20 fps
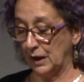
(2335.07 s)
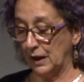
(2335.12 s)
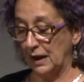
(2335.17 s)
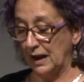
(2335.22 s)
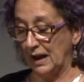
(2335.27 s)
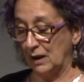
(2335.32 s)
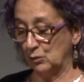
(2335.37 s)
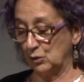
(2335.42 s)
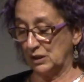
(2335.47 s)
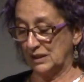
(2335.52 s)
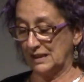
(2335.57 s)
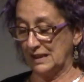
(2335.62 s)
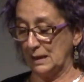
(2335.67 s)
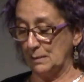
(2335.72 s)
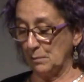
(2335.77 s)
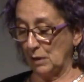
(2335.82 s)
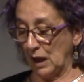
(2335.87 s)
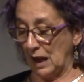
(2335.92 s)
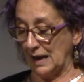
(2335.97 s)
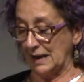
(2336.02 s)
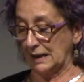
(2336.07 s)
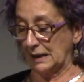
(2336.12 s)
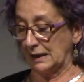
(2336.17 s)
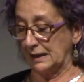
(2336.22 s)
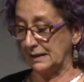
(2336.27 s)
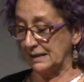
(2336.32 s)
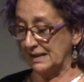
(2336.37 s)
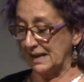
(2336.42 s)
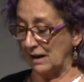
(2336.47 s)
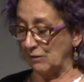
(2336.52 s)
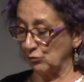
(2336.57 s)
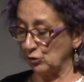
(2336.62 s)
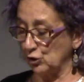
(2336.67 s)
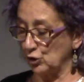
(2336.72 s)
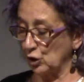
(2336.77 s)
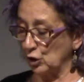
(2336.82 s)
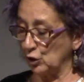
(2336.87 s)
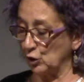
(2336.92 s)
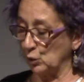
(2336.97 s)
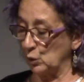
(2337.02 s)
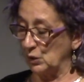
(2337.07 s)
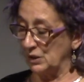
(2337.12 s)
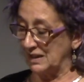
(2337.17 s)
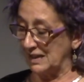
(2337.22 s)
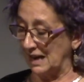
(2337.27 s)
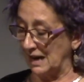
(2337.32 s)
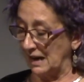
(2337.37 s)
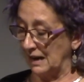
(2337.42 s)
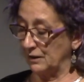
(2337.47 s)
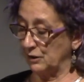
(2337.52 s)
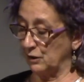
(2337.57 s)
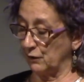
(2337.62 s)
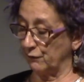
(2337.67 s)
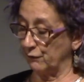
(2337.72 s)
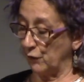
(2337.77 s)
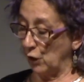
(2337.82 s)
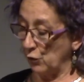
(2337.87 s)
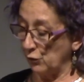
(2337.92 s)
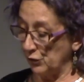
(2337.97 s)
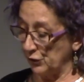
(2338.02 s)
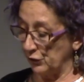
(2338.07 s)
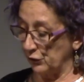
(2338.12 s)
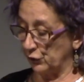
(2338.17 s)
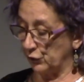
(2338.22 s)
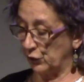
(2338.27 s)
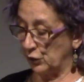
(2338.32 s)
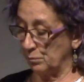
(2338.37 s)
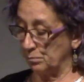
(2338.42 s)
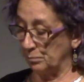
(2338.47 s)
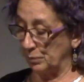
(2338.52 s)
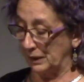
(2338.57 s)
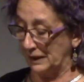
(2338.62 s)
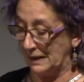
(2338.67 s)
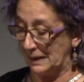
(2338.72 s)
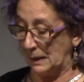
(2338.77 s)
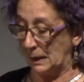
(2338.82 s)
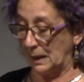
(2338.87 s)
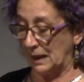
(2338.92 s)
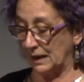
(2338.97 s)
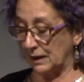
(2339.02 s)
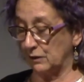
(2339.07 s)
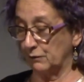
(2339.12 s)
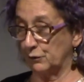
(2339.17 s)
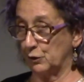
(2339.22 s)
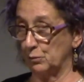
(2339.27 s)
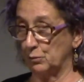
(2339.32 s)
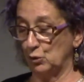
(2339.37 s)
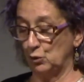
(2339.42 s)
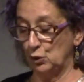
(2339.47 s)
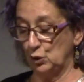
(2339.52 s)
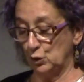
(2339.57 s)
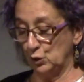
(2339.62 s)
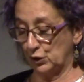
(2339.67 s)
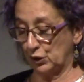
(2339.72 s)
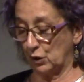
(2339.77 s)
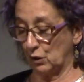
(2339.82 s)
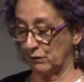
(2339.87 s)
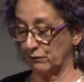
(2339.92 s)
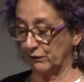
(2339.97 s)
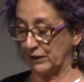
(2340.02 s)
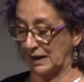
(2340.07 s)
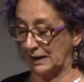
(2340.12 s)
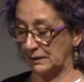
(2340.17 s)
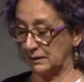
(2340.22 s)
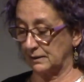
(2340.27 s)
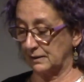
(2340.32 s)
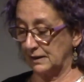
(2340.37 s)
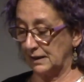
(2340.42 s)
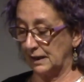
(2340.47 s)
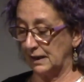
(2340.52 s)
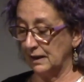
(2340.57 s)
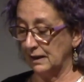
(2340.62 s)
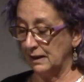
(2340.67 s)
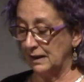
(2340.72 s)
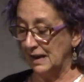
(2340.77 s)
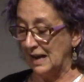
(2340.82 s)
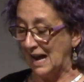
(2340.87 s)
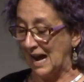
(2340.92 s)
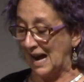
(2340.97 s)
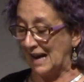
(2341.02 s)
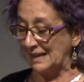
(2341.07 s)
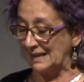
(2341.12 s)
it would seem likely that Aristotle would tie the foreigner's complete lack of the hermeneutical faculty and